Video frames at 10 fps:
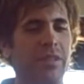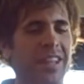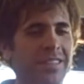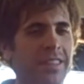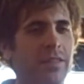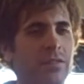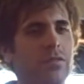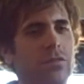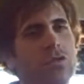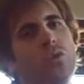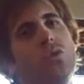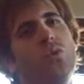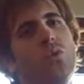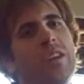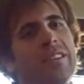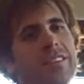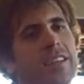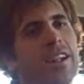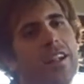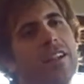blending to
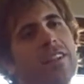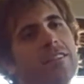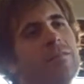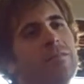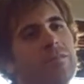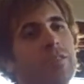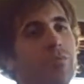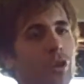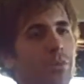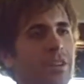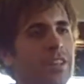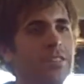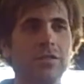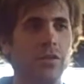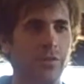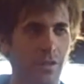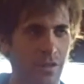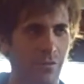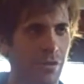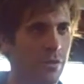excel the properties of the
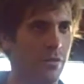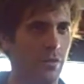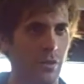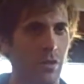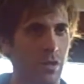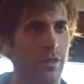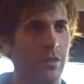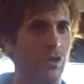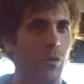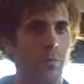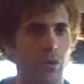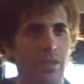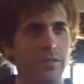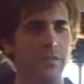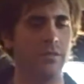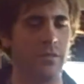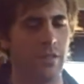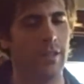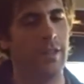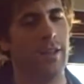different components,
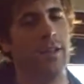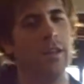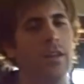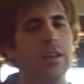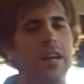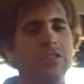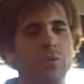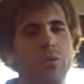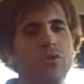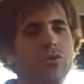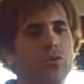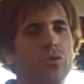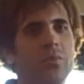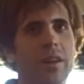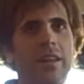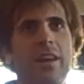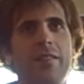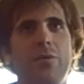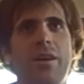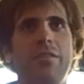as opposed to many
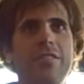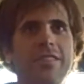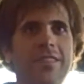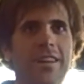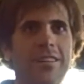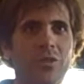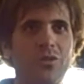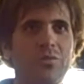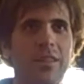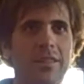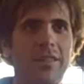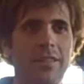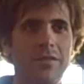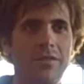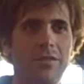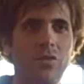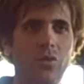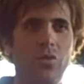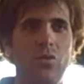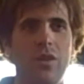other wineries that use blending
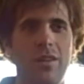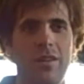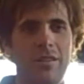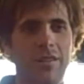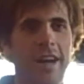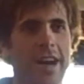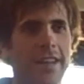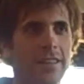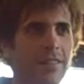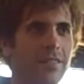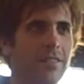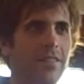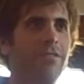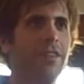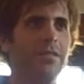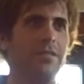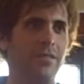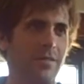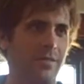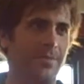to hide
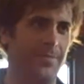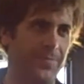defects.